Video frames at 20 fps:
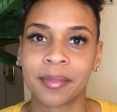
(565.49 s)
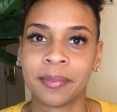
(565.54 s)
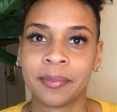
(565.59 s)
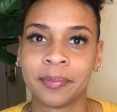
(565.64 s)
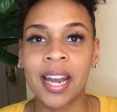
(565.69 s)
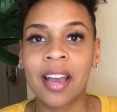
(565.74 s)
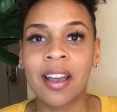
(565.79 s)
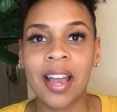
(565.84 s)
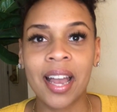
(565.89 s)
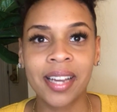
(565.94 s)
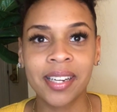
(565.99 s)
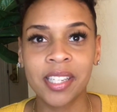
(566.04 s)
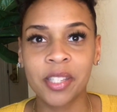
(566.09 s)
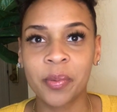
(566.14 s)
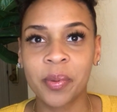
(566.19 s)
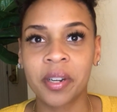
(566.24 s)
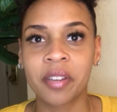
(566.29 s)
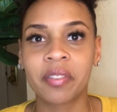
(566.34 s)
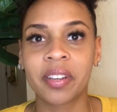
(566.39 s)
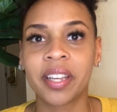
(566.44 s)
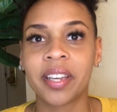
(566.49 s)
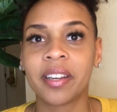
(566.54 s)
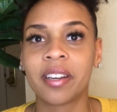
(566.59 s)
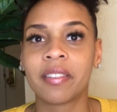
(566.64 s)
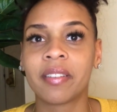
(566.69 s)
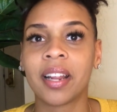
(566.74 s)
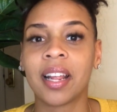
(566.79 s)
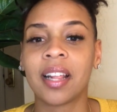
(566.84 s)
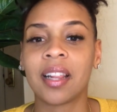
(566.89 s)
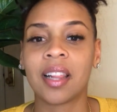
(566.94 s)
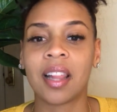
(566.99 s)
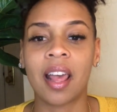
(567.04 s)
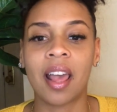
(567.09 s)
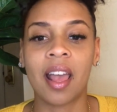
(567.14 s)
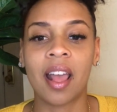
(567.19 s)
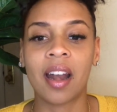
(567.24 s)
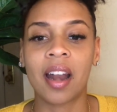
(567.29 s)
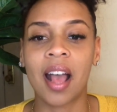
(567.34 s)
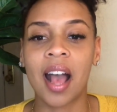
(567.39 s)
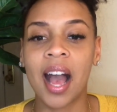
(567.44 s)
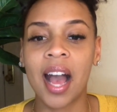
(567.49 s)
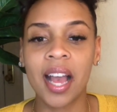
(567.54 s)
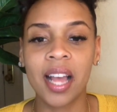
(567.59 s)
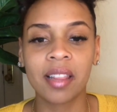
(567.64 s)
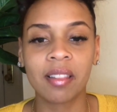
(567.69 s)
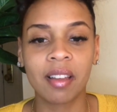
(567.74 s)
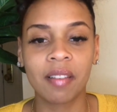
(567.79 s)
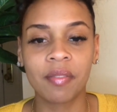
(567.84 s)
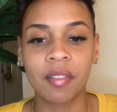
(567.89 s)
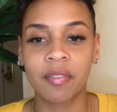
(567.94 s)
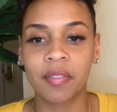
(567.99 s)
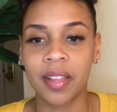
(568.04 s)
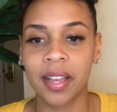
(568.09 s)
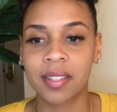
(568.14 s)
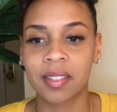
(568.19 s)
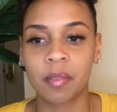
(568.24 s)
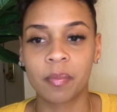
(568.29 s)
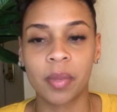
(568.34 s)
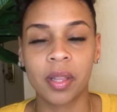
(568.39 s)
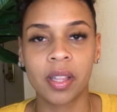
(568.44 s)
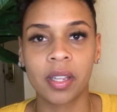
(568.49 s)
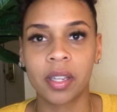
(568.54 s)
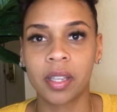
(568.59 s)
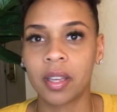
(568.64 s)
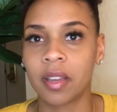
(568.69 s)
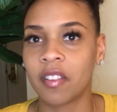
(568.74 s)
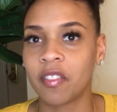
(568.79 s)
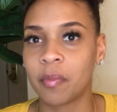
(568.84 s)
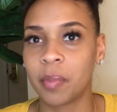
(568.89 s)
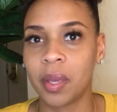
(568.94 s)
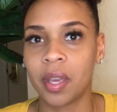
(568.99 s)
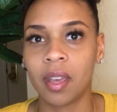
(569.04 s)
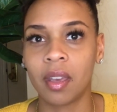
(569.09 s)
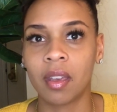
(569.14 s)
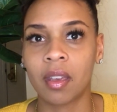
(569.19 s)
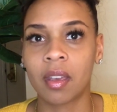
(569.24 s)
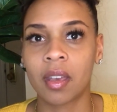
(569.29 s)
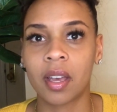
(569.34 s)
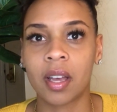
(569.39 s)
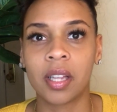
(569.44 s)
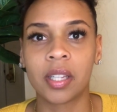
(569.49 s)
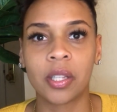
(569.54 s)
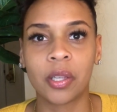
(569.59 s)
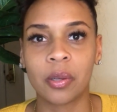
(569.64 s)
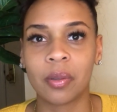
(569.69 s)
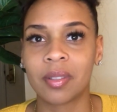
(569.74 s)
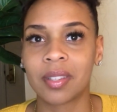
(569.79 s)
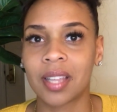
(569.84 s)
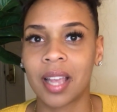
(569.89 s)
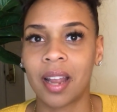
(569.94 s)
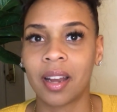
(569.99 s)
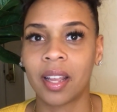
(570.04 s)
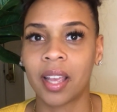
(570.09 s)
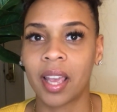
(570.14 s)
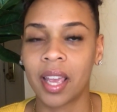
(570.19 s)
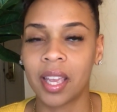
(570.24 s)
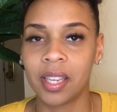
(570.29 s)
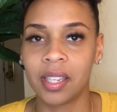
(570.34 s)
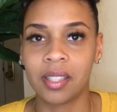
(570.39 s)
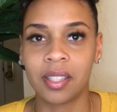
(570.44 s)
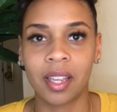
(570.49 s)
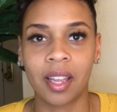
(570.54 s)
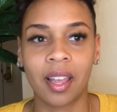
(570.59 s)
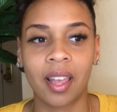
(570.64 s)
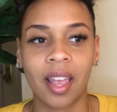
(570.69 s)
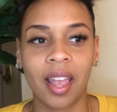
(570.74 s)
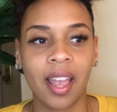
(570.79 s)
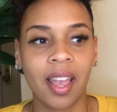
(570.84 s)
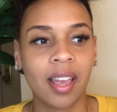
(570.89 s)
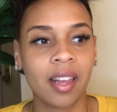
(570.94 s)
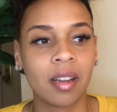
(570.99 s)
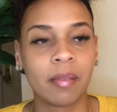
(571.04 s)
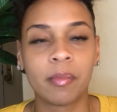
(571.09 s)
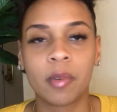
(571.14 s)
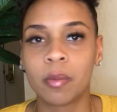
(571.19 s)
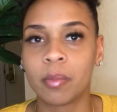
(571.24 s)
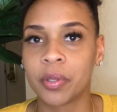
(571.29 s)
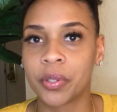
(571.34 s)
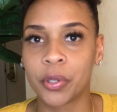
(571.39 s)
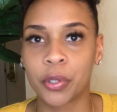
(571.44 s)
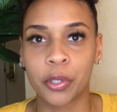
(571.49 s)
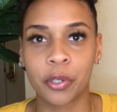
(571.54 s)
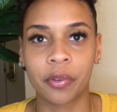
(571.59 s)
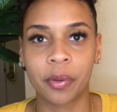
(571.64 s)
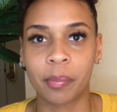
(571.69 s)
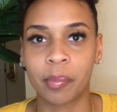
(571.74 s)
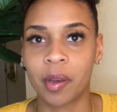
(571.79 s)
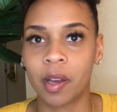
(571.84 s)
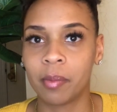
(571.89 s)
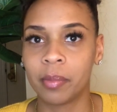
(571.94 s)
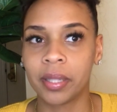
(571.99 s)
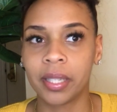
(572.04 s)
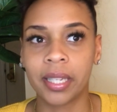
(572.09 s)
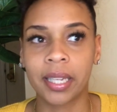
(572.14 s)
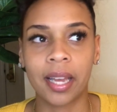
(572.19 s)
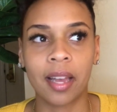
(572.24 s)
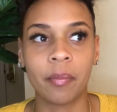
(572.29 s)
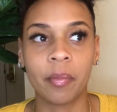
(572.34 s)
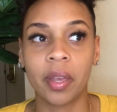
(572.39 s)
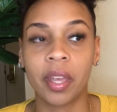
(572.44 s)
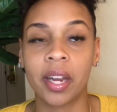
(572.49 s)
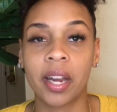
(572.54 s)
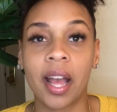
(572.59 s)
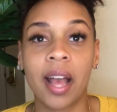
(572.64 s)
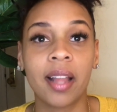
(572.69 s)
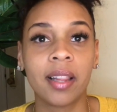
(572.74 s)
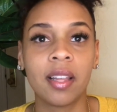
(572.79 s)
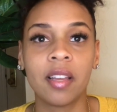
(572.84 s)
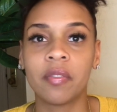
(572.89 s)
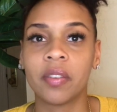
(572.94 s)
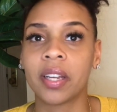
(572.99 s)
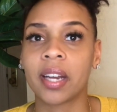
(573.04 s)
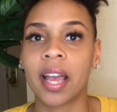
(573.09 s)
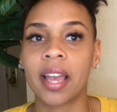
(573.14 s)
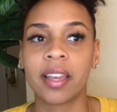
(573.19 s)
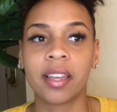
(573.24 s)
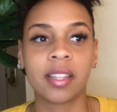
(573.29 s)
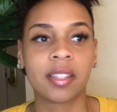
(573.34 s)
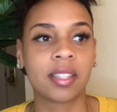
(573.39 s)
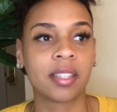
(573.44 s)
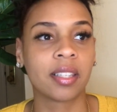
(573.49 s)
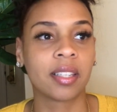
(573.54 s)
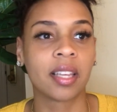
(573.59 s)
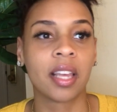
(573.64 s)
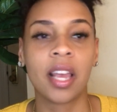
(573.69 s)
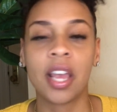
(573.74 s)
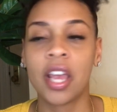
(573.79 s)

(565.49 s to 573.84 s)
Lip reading: Now, I just want to reiterate that I love the flexibility of being a loan signing agent and a mobile notary public. I mean, I love it. I get to